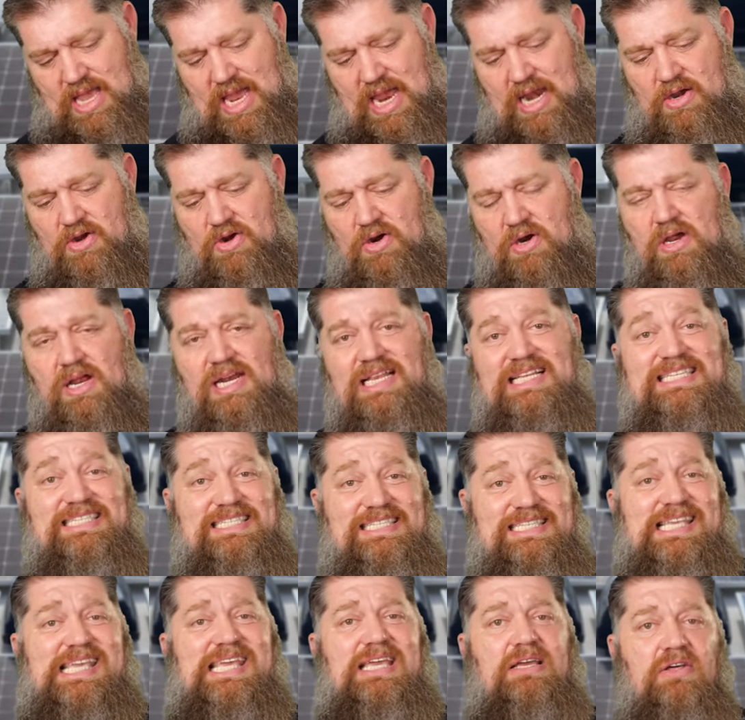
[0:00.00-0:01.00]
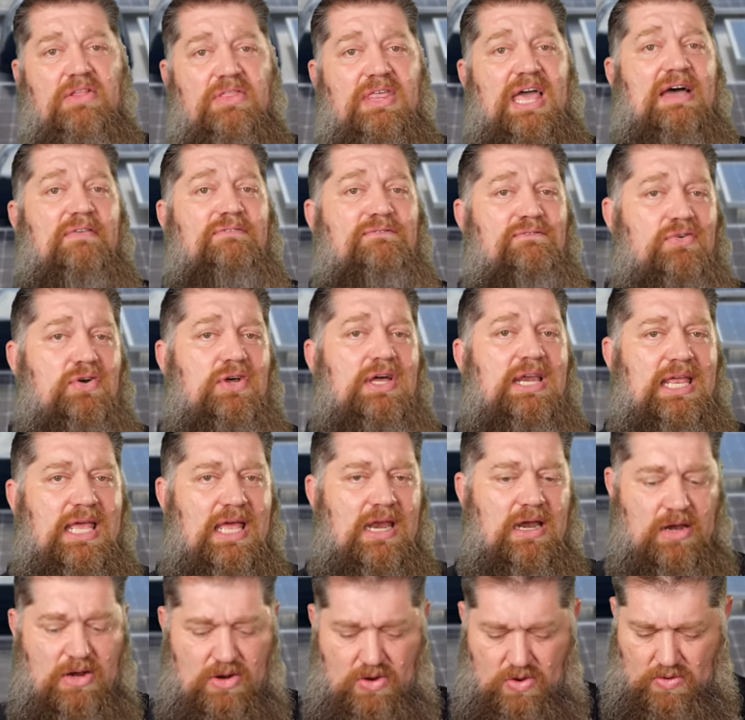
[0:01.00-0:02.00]
and you're gonna seal that foot
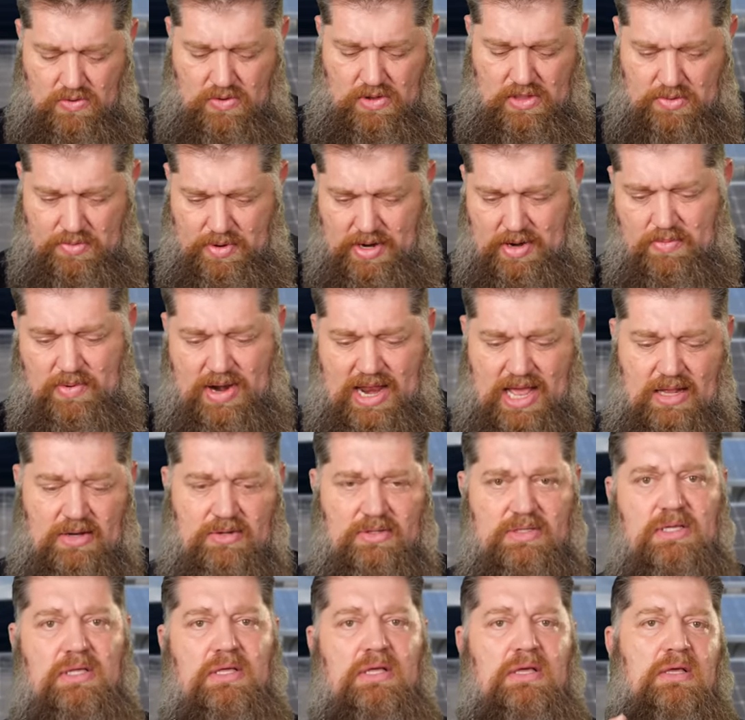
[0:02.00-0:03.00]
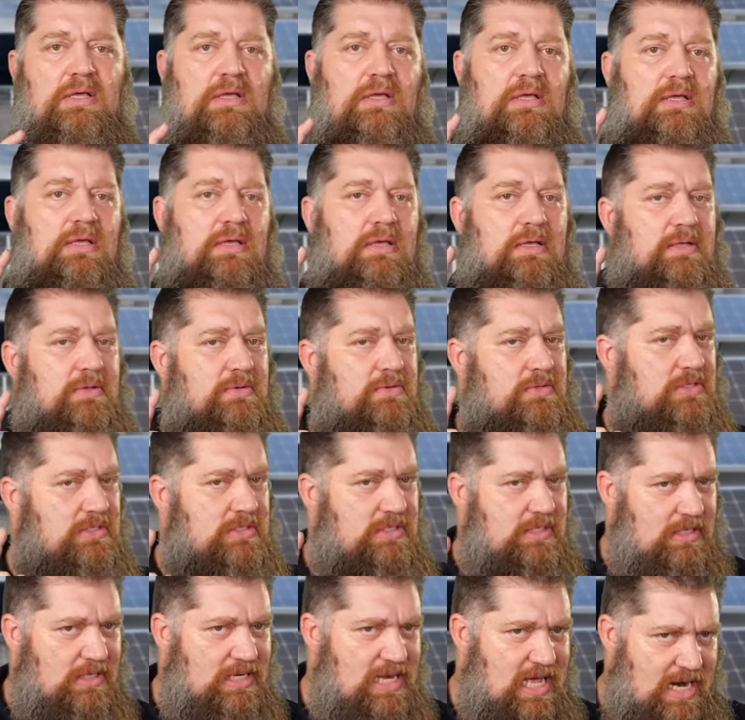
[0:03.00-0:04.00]
in all the way around.
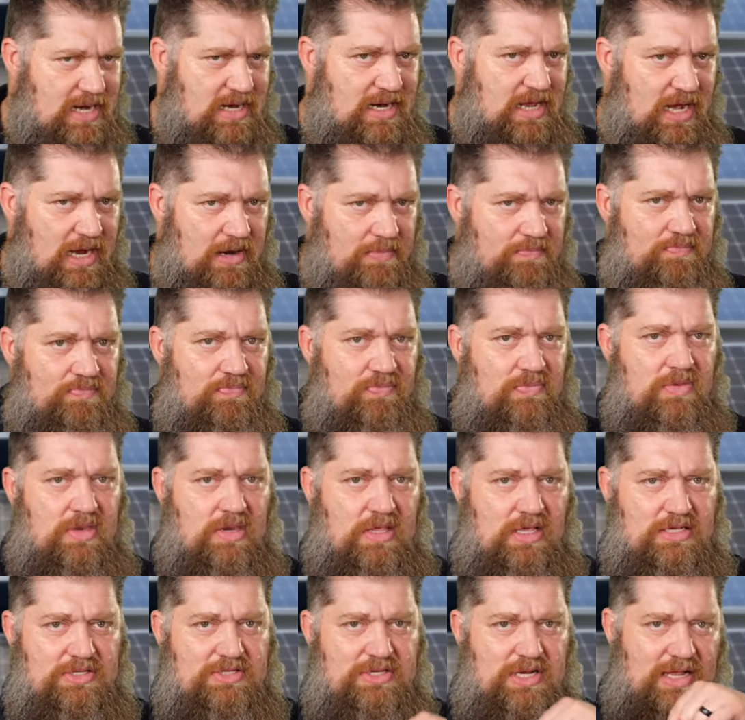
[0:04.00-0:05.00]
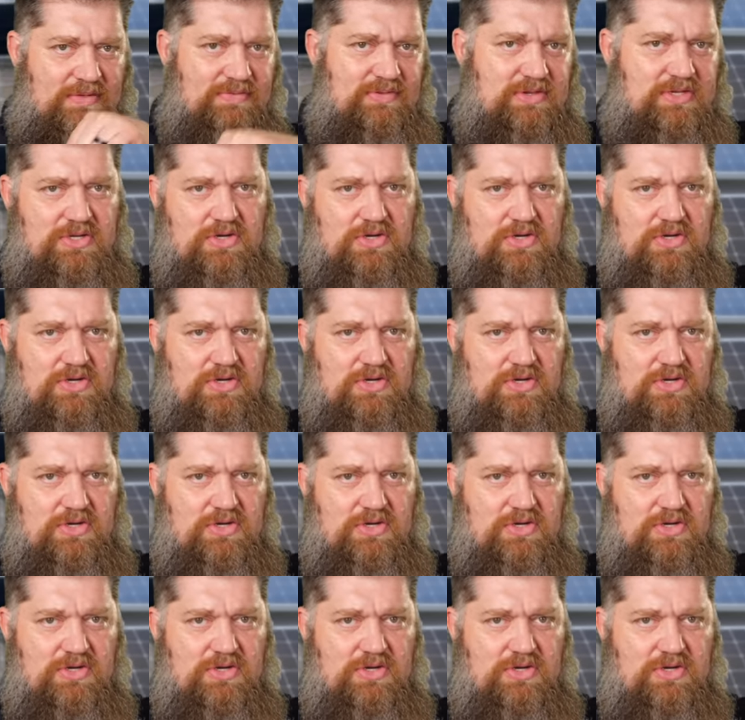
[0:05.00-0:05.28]
Still not done. You still have